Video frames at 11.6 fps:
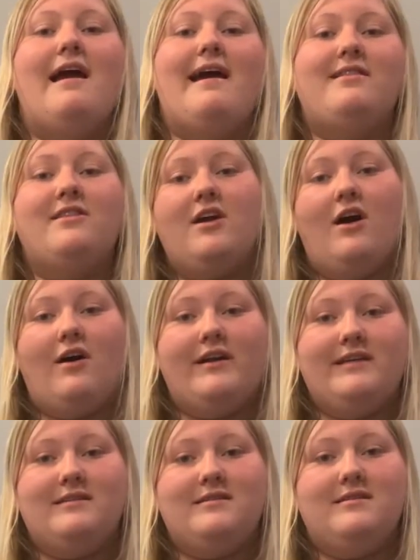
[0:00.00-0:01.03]
and the
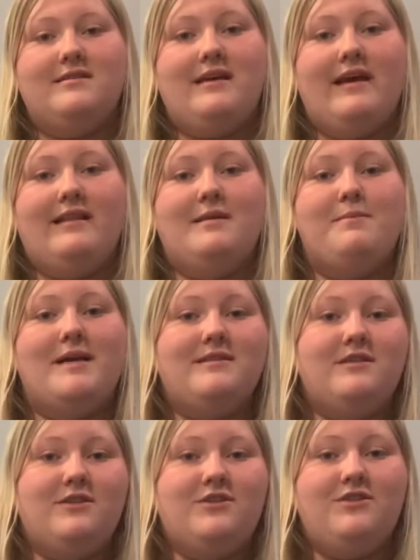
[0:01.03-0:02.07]
audience and the
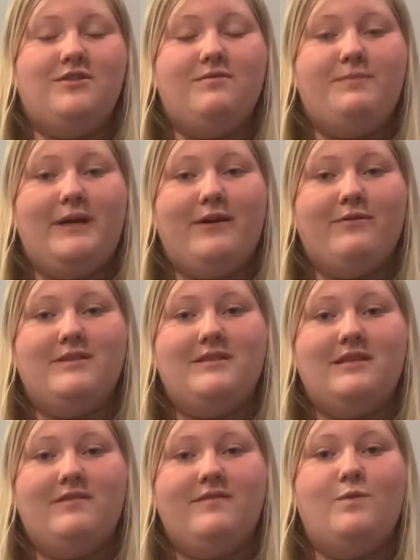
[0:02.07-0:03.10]
message being
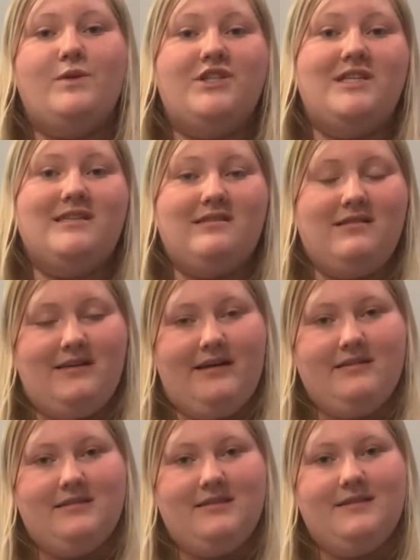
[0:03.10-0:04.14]
received, which is the
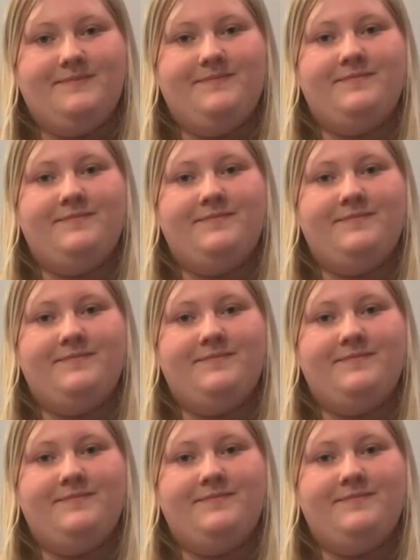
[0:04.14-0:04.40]
dance.